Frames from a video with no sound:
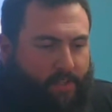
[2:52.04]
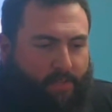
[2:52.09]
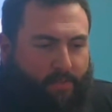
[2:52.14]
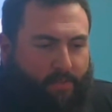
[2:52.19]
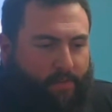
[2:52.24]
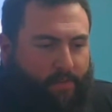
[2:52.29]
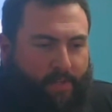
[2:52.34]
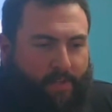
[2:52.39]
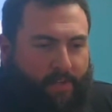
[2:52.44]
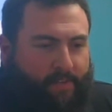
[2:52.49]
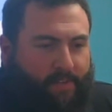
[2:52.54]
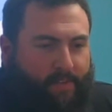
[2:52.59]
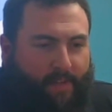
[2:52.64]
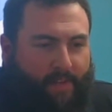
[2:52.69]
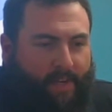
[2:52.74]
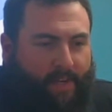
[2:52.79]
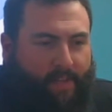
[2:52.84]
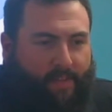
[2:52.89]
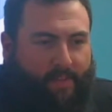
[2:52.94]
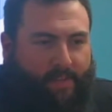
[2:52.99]
can run
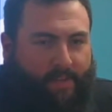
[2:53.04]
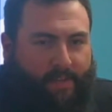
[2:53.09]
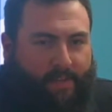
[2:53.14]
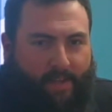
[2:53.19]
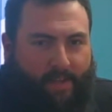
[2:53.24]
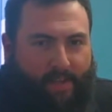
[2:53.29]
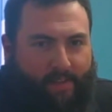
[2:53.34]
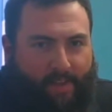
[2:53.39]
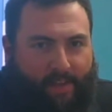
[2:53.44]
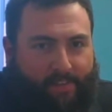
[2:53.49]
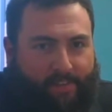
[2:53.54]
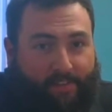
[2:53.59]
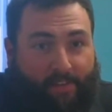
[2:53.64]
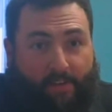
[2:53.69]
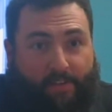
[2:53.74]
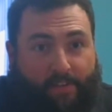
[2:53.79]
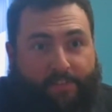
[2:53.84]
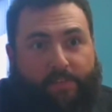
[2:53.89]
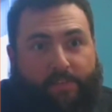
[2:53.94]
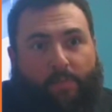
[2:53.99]
anything as
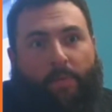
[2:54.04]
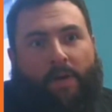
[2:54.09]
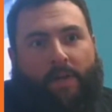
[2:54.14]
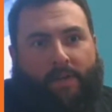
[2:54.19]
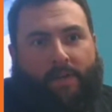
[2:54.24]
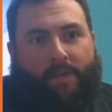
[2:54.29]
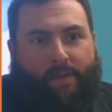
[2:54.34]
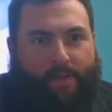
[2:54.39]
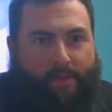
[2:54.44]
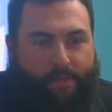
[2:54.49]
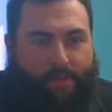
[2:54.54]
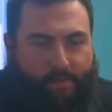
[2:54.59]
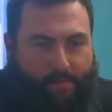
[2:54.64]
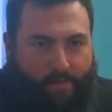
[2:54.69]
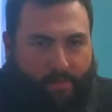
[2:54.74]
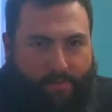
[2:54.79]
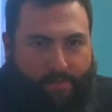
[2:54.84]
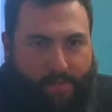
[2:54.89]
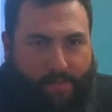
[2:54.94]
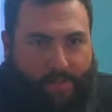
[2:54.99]
long as you want through
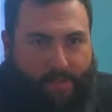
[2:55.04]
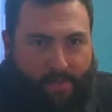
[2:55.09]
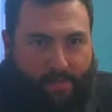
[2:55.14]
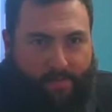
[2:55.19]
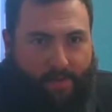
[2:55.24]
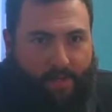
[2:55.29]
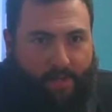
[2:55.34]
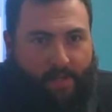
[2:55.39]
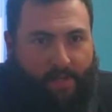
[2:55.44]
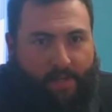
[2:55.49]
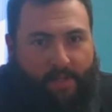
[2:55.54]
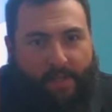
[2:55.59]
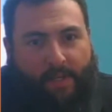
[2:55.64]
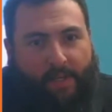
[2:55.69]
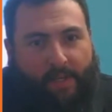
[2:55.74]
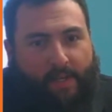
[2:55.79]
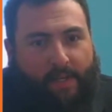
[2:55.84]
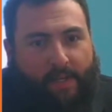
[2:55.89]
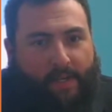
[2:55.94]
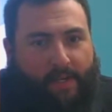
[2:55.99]
this machine, right?
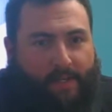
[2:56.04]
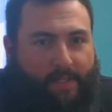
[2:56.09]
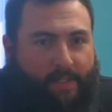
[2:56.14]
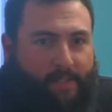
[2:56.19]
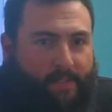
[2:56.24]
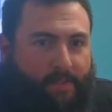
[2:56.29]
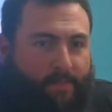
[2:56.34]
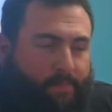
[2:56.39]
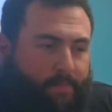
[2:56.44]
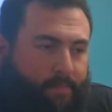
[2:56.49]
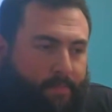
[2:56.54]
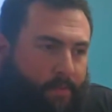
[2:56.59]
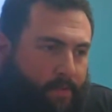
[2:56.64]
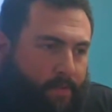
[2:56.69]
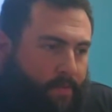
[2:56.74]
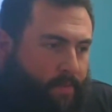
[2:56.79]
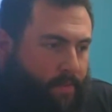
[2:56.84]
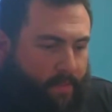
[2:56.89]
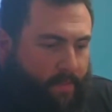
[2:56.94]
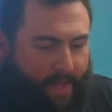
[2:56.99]

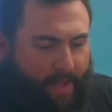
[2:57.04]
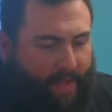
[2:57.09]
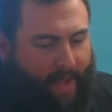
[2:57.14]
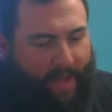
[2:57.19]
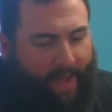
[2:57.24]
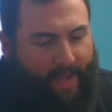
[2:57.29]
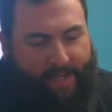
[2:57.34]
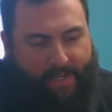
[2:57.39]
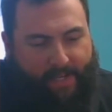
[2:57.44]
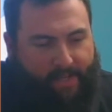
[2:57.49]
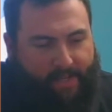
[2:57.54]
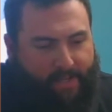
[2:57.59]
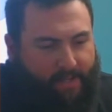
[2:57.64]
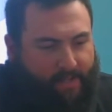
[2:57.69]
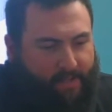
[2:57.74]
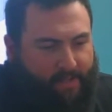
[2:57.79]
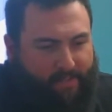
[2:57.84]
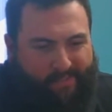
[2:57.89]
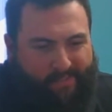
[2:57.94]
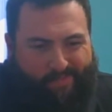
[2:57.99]
The height
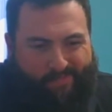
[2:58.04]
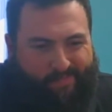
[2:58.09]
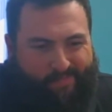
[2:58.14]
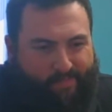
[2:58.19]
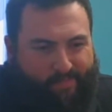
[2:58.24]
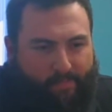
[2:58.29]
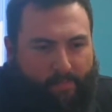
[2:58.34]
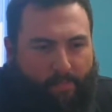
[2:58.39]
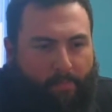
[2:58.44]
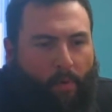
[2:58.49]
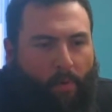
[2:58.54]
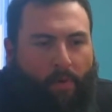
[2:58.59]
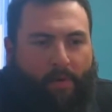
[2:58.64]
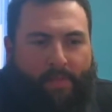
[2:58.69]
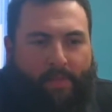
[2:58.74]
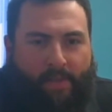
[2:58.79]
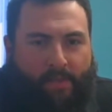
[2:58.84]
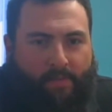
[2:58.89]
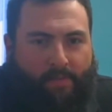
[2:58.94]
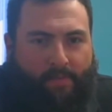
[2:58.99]
is
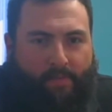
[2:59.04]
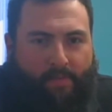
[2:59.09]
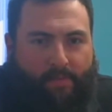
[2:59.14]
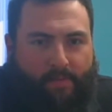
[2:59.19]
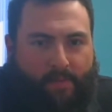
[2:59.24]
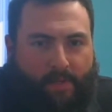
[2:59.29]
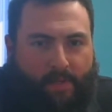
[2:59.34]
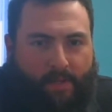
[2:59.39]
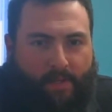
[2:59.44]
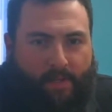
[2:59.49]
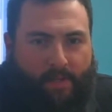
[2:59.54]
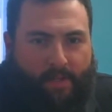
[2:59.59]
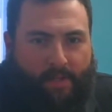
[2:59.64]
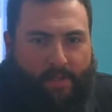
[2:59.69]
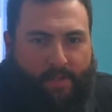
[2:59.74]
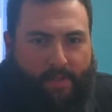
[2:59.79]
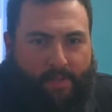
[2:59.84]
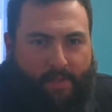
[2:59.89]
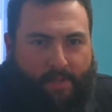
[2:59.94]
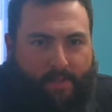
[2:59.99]
more than
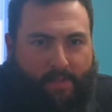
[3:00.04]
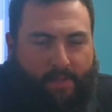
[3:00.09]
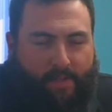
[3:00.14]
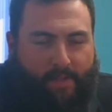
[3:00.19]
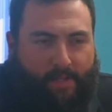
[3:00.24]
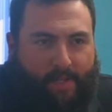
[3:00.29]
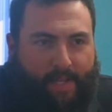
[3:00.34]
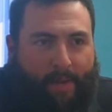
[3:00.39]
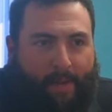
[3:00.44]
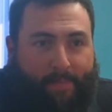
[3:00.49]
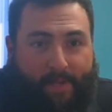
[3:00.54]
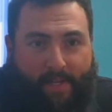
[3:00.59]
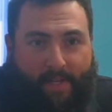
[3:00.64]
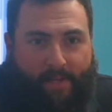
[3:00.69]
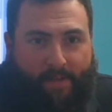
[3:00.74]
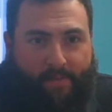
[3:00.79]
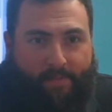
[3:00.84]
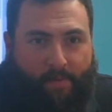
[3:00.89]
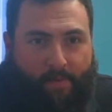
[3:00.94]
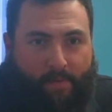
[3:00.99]

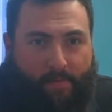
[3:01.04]
accommodating